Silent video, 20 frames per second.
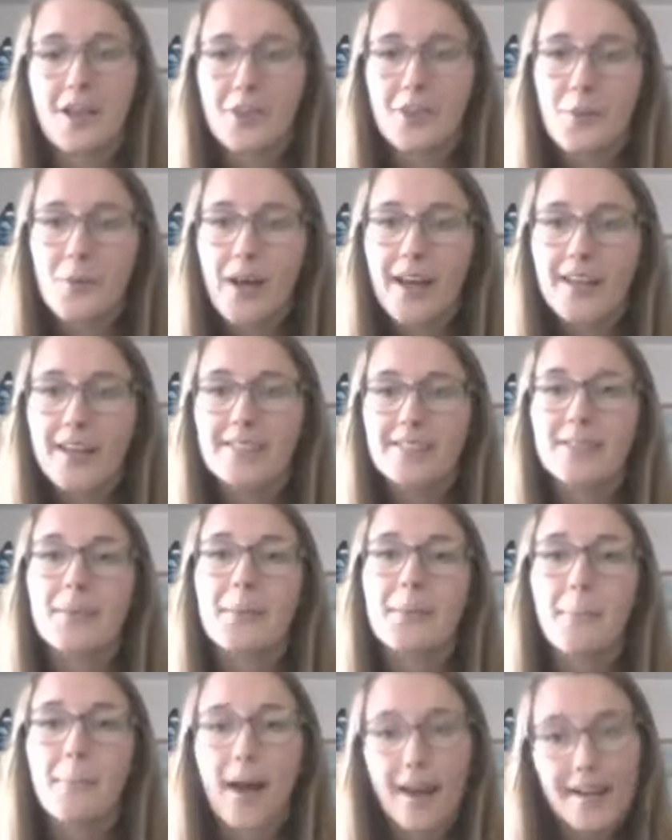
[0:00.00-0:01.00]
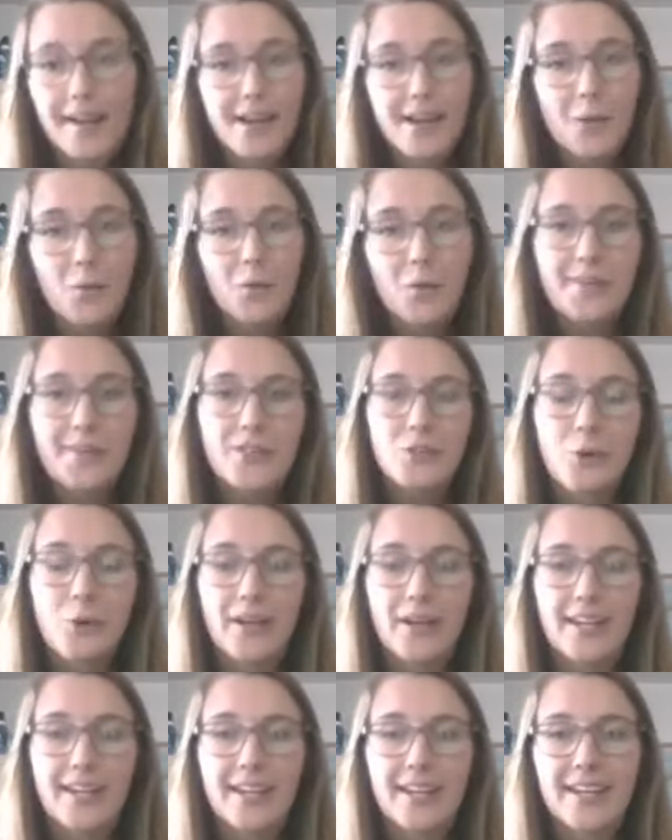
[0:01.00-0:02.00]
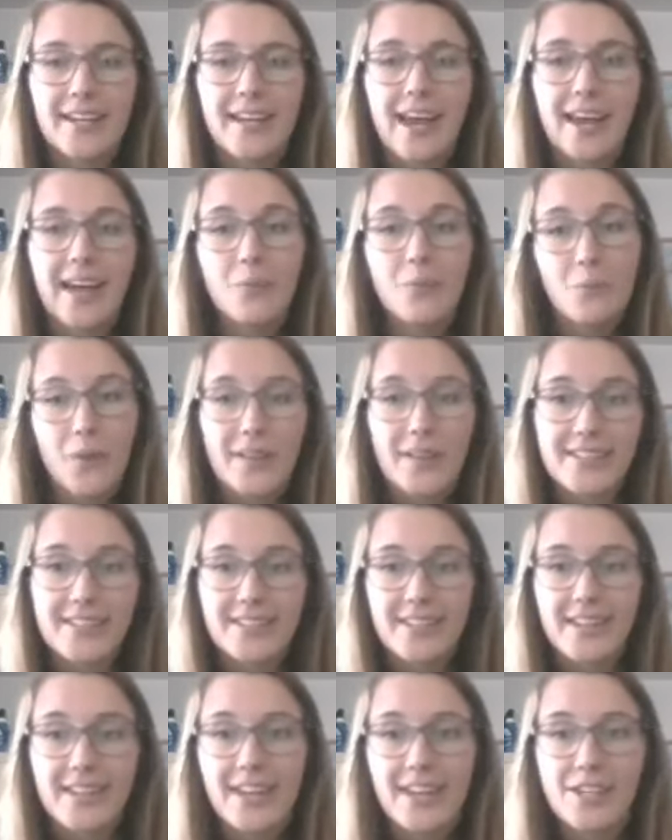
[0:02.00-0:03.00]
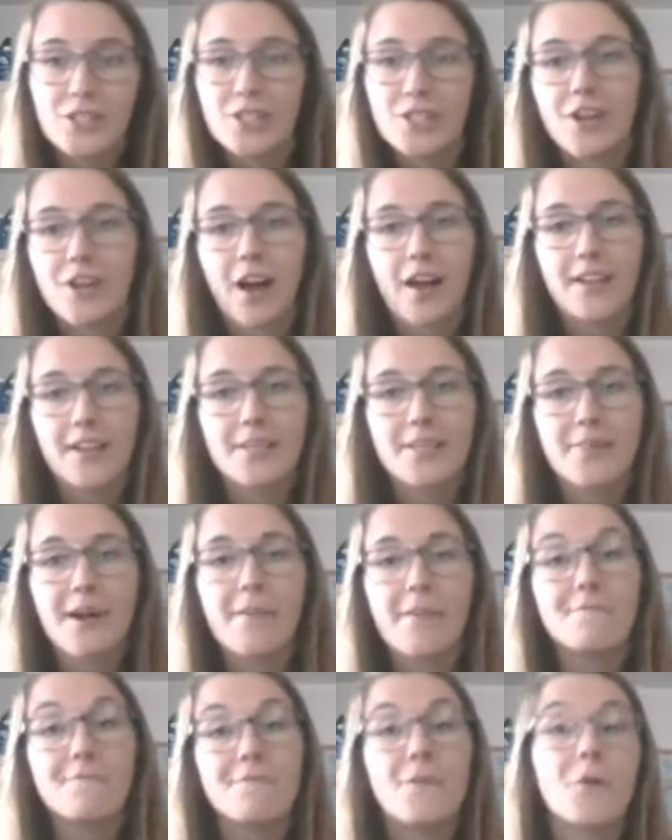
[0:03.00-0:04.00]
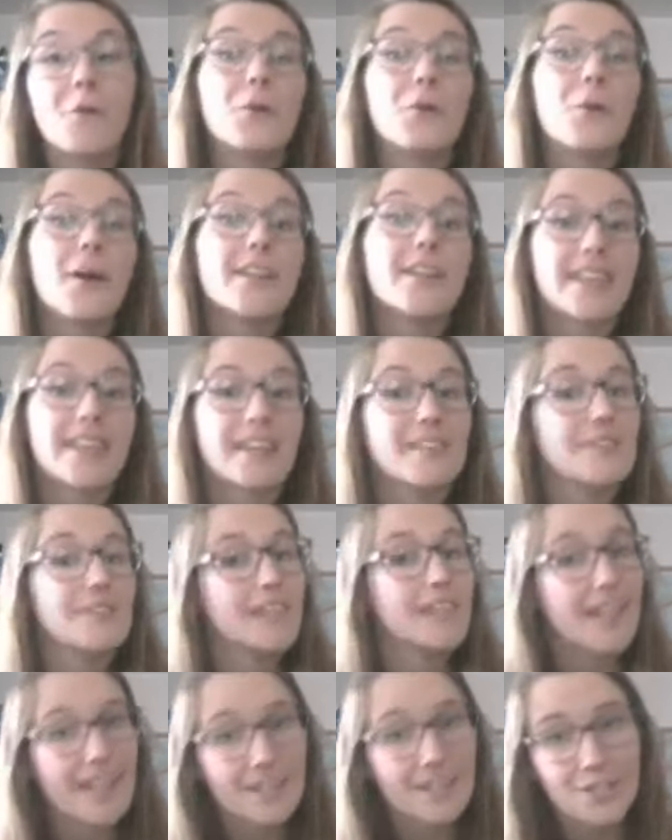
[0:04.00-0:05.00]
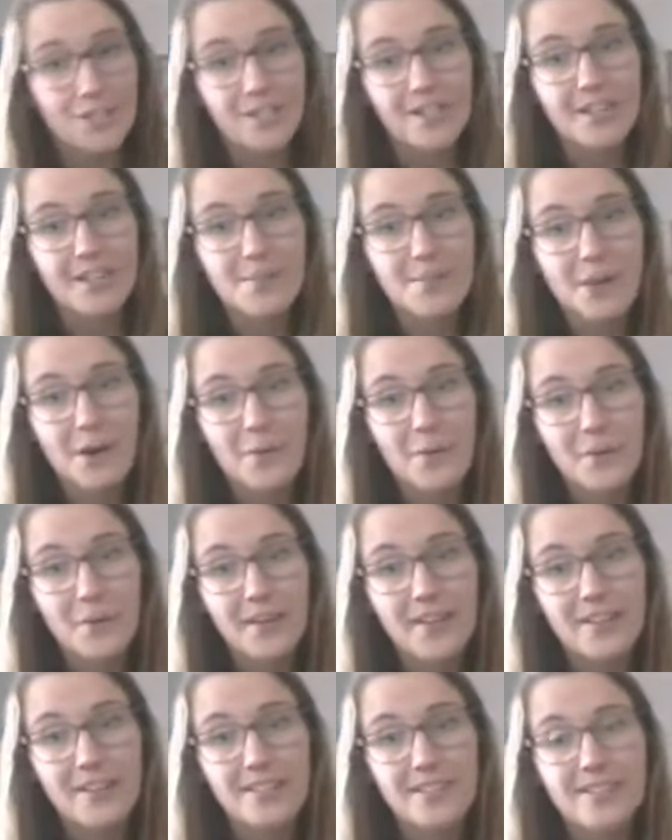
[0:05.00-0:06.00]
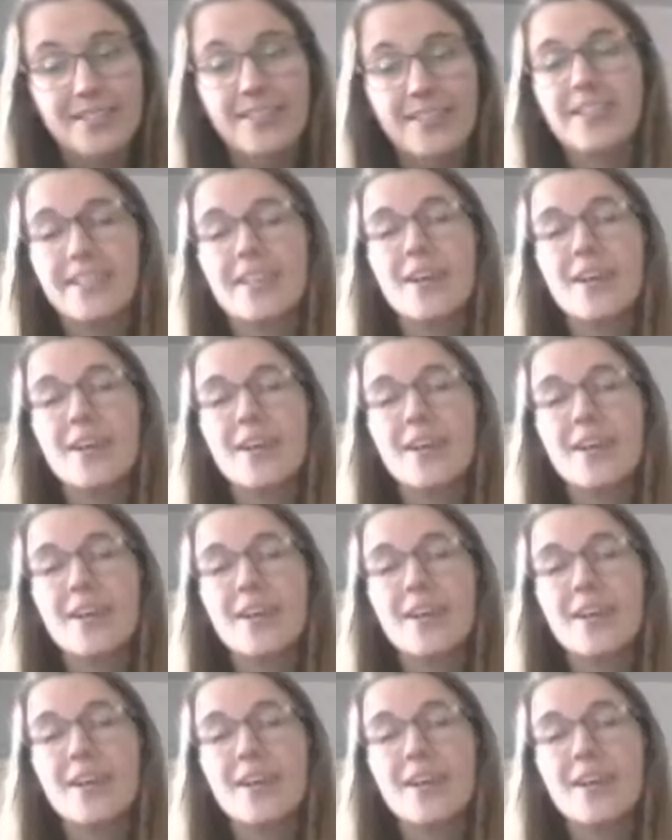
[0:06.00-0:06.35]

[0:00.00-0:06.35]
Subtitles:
Otherwise, Monica will be joining in on Wednesday as she talks about photo identification about whales.